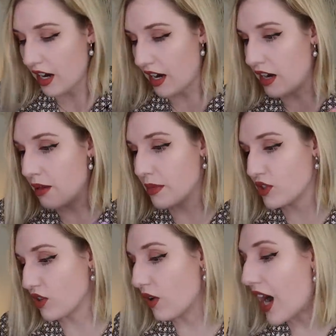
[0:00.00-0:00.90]

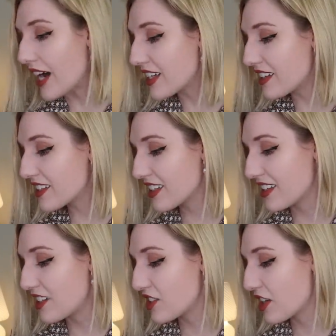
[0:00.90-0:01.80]
So I got this because
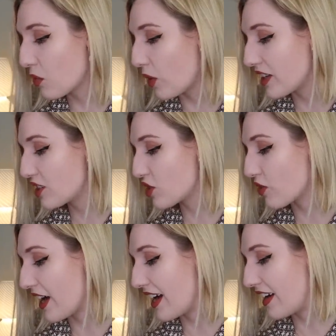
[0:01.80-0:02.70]
I just like wanted to try it,